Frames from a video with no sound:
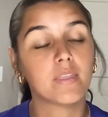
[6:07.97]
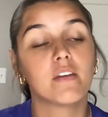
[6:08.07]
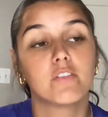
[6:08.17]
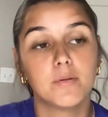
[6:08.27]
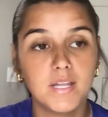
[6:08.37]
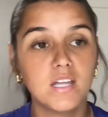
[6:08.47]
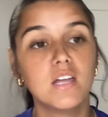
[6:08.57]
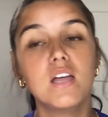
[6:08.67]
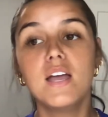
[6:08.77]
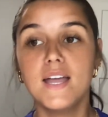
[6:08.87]
For me,
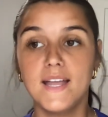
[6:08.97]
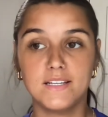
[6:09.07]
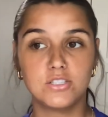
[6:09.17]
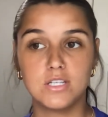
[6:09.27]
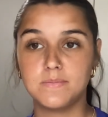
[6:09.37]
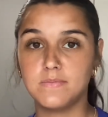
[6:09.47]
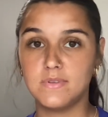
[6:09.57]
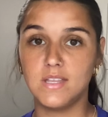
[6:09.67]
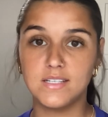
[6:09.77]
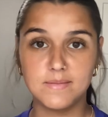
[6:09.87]
this
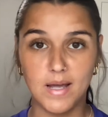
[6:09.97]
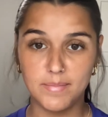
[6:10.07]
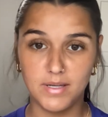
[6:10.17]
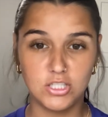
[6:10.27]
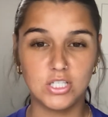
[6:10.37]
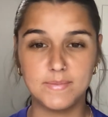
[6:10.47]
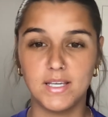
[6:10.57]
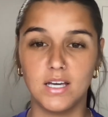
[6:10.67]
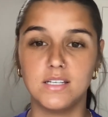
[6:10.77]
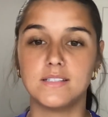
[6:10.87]
is my opinion, just
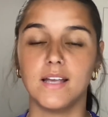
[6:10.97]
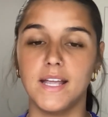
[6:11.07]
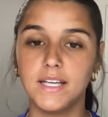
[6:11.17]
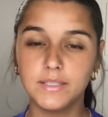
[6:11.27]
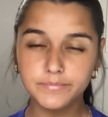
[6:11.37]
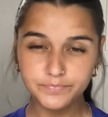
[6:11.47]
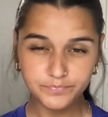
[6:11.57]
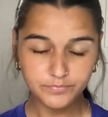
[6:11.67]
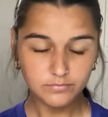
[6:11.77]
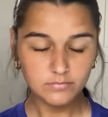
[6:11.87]
because
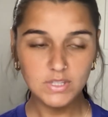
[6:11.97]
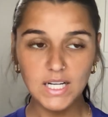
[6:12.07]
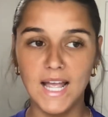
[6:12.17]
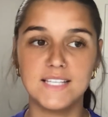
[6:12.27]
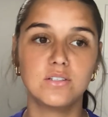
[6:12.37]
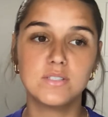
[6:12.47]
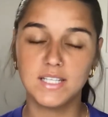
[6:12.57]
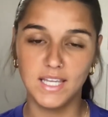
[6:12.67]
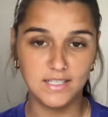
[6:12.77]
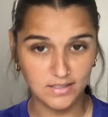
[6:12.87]
as soon as a
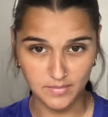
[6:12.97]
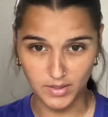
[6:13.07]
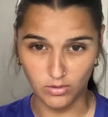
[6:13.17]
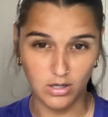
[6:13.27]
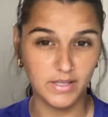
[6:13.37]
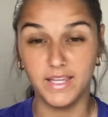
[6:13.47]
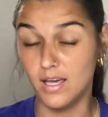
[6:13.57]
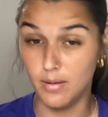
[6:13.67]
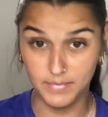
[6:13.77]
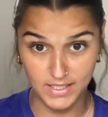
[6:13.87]
kid does something wrong, they
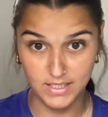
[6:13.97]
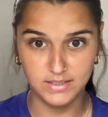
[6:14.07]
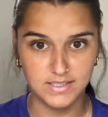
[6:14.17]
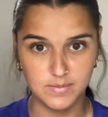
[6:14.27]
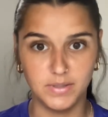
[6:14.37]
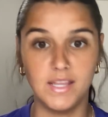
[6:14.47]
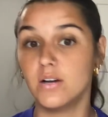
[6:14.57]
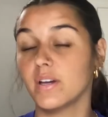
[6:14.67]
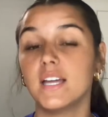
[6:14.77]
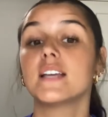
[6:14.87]
get immediately disciplined. They
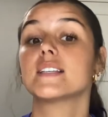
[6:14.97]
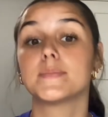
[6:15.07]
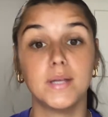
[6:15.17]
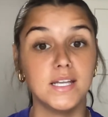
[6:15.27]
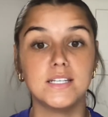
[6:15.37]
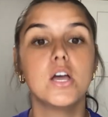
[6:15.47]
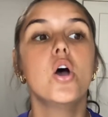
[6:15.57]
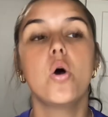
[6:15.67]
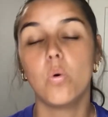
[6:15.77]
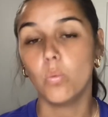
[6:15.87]
don't get explained
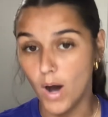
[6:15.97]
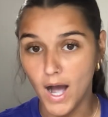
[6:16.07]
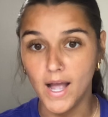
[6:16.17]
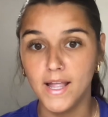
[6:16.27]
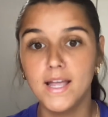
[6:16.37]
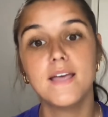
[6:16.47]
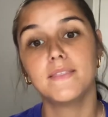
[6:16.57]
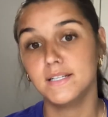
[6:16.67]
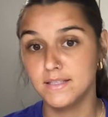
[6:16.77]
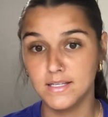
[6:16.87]
why
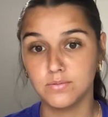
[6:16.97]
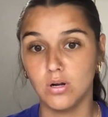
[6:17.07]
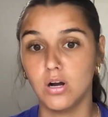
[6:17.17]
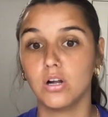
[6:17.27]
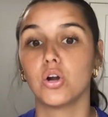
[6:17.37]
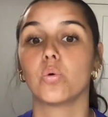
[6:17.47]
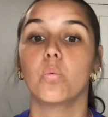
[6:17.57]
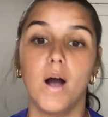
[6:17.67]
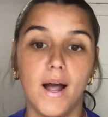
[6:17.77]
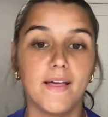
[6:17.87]
they did this wrong or
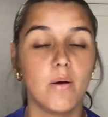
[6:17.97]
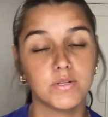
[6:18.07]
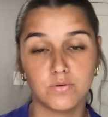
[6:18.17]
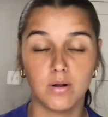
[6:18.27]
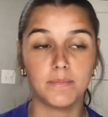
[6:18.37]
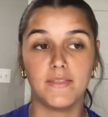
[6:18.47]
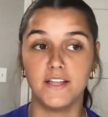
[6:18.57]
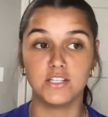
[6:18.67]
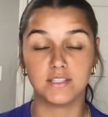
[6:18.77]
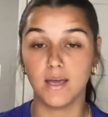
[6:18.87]
why that was wrong. They
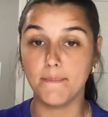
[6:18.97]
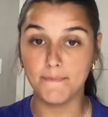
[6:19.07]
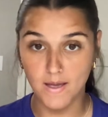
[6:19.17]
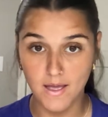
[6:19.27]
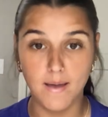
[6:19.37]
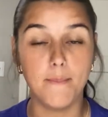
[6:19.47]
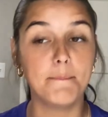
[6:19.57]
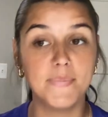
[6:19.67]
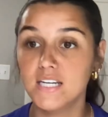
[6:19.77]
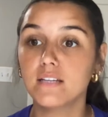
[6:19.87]
just get
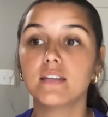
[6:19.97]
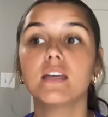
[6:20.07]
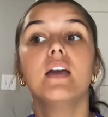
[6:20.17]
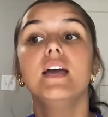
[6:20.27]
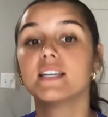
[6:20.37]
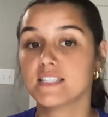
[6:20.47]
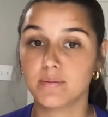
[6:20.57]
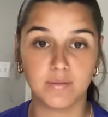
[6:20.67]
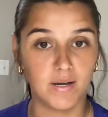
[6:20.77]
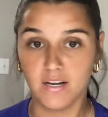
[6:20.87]
immediately
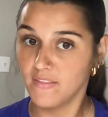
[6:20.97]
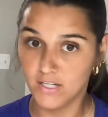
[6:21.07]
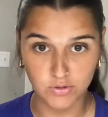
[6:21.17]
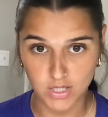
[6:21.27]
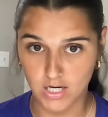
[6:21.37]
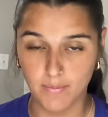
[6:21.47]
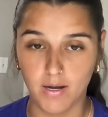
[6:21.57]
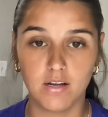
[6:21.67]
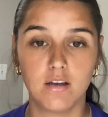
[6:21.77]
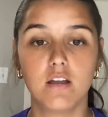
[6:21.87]
disciplined about it, and they don't talk about
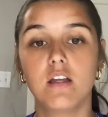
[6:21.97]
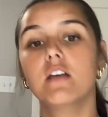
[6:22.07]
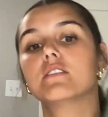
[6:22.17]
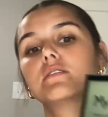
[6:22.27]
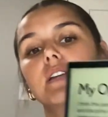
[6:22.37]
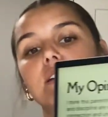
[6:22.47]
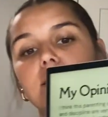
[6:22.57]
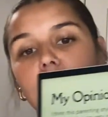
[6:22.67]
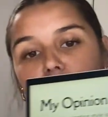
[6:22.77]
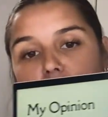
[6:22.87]
it. So there's
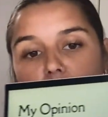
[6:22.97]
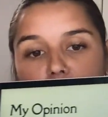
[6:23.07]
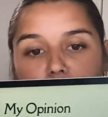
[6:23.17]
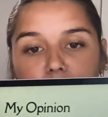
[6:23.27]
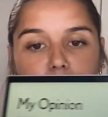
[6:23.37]
that slide.